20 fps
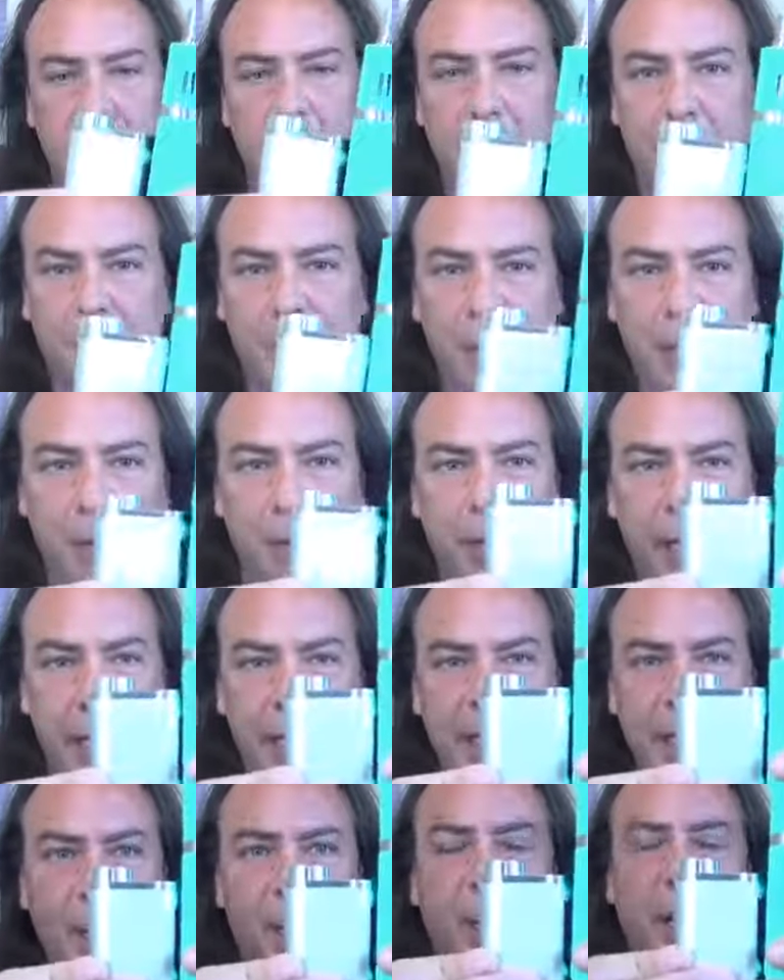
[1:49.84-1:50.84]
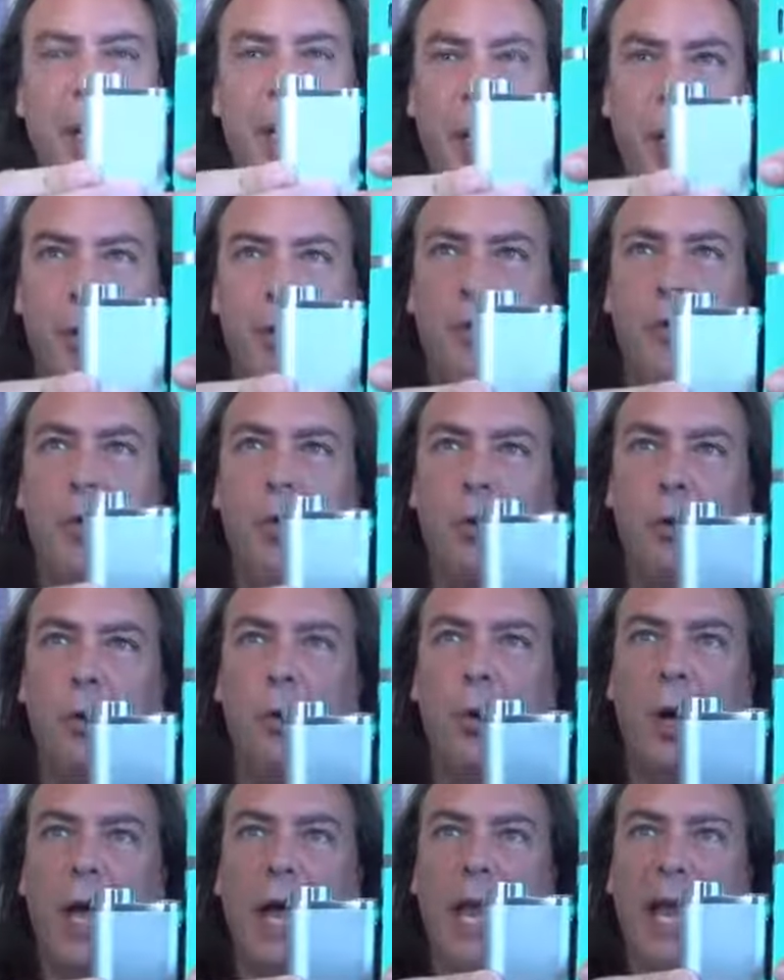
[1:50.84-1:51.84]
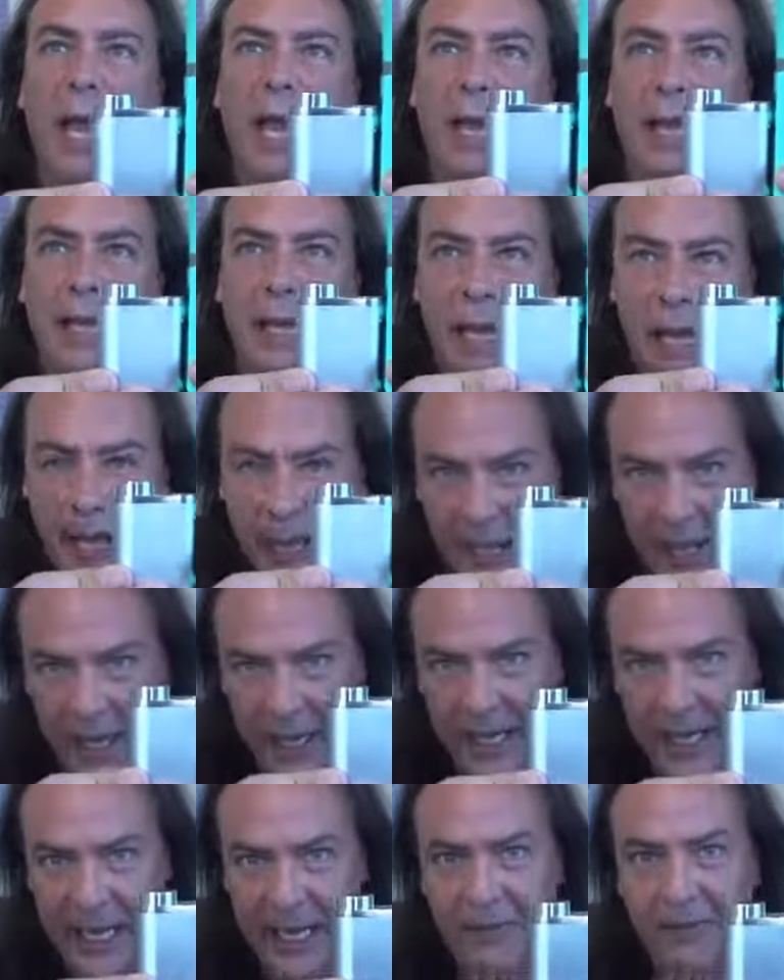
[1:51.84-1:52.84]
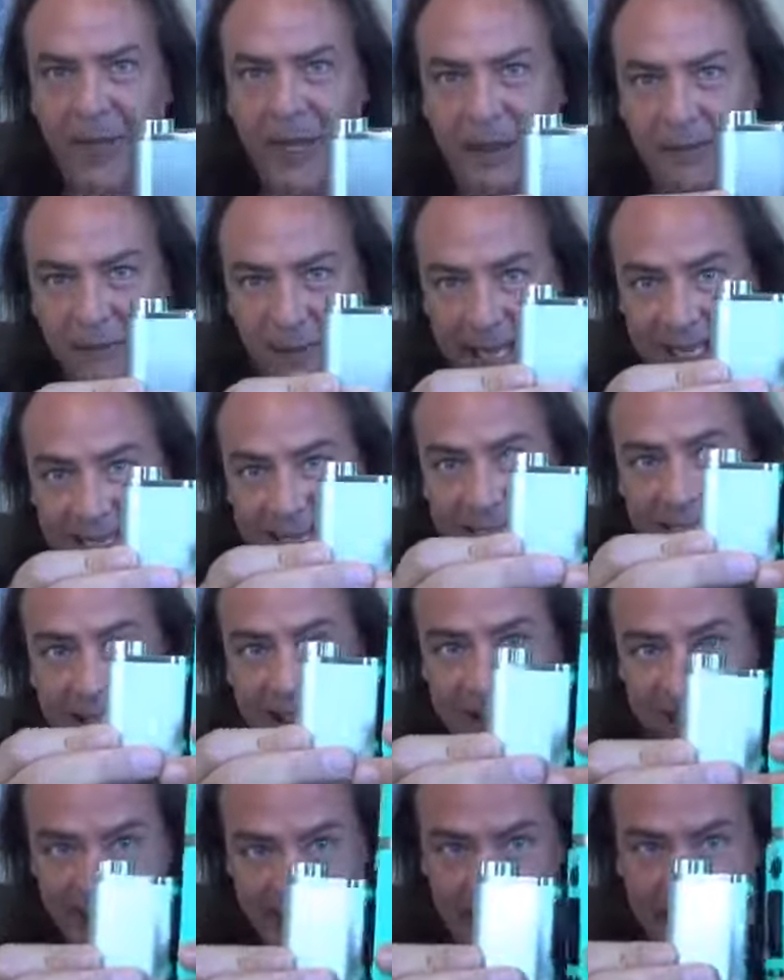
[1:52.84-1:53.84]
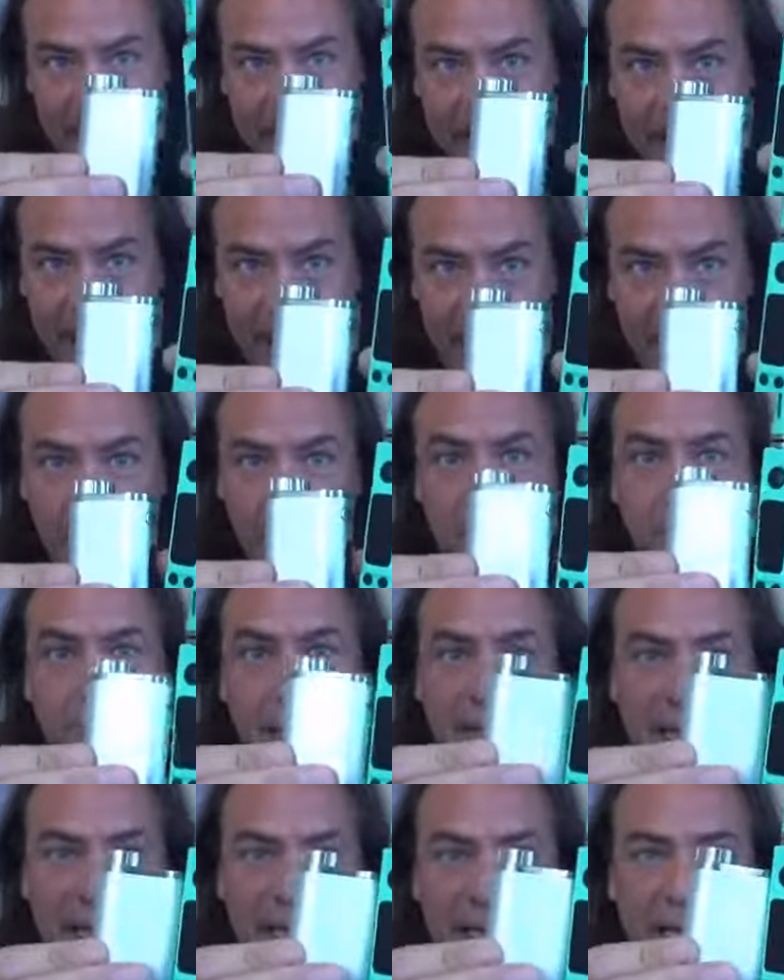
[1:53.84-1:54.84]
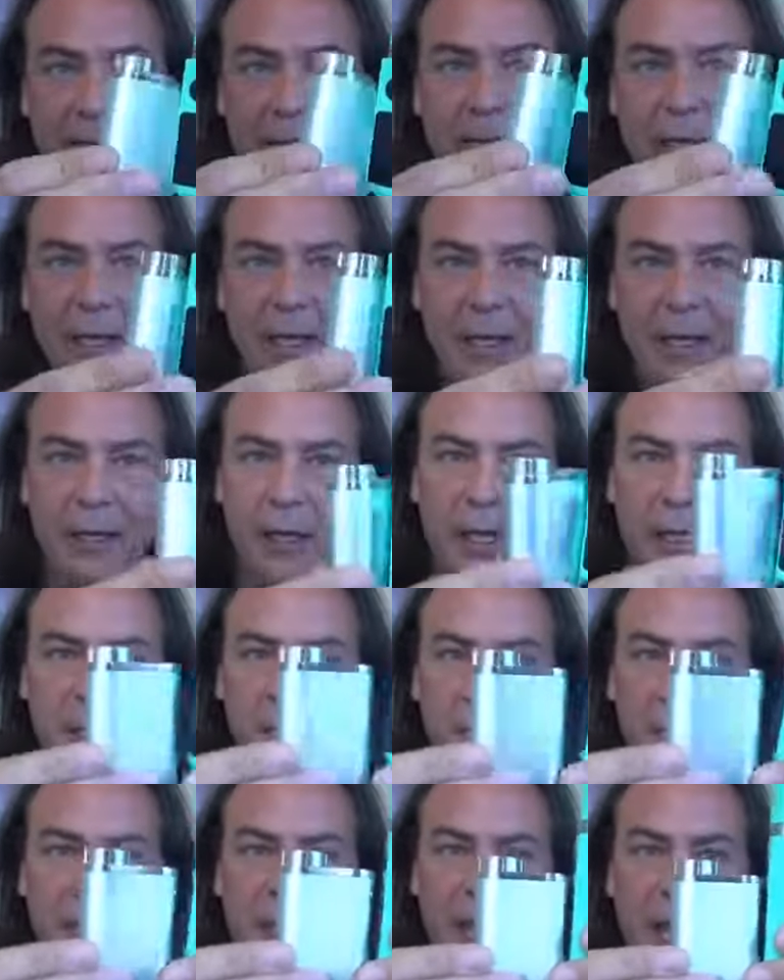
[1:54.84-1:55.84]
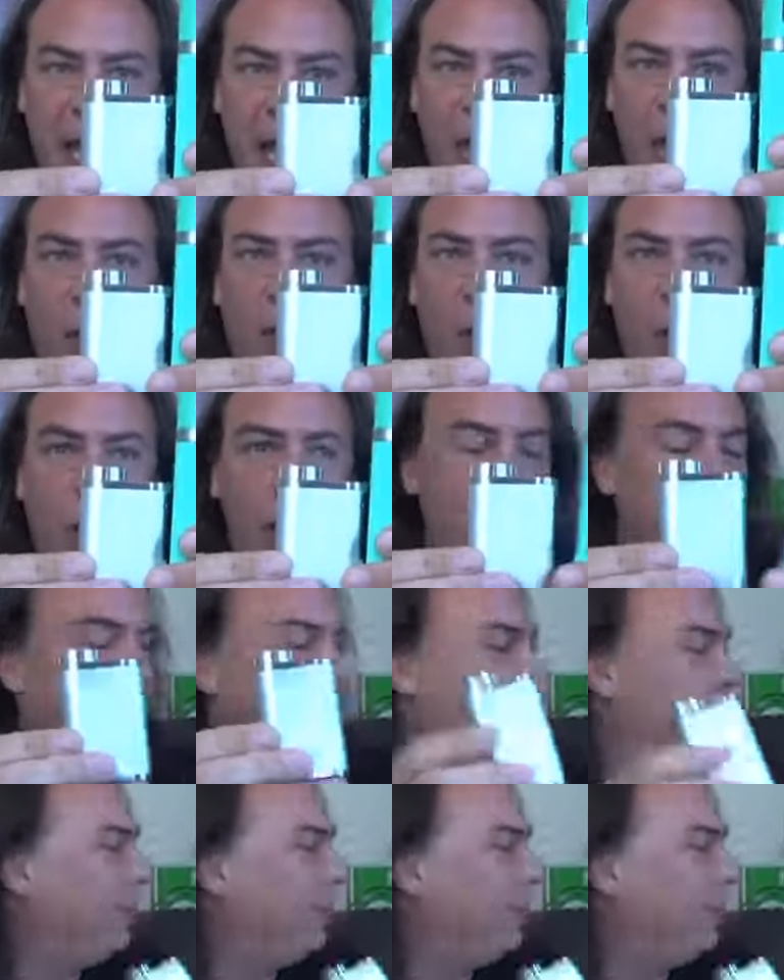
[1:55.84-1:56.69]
Here she be compared to a EVIC VTC, the Mini. As you can tell, quite a bit